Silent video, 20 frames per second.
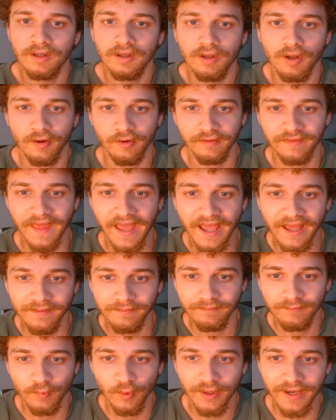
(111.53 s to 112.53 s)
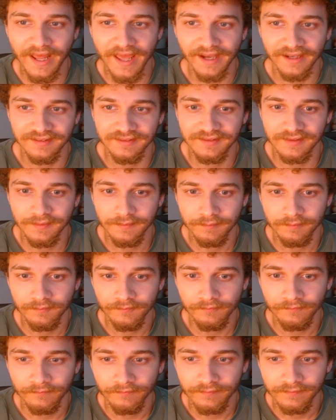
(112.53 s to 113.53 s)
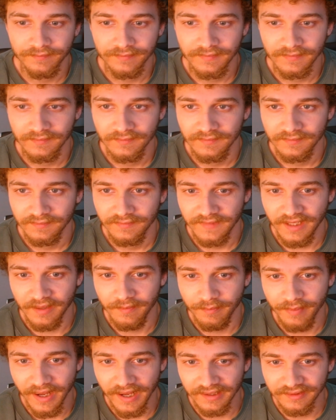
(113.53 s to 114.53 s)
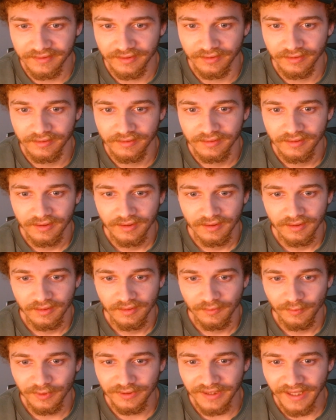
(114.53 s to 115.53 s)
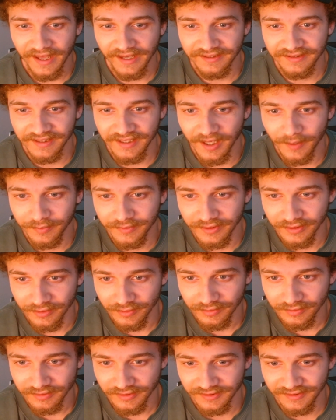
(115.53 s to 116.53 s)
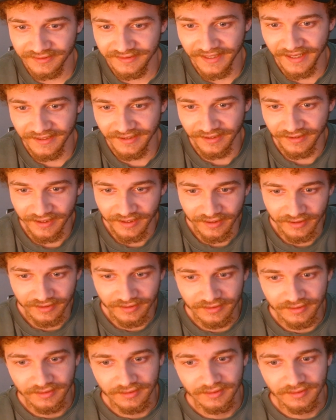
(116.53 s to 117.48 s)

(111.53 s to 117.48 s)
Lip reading: Heard that? What next? That bastard. What the heck's he up to? Just standing there.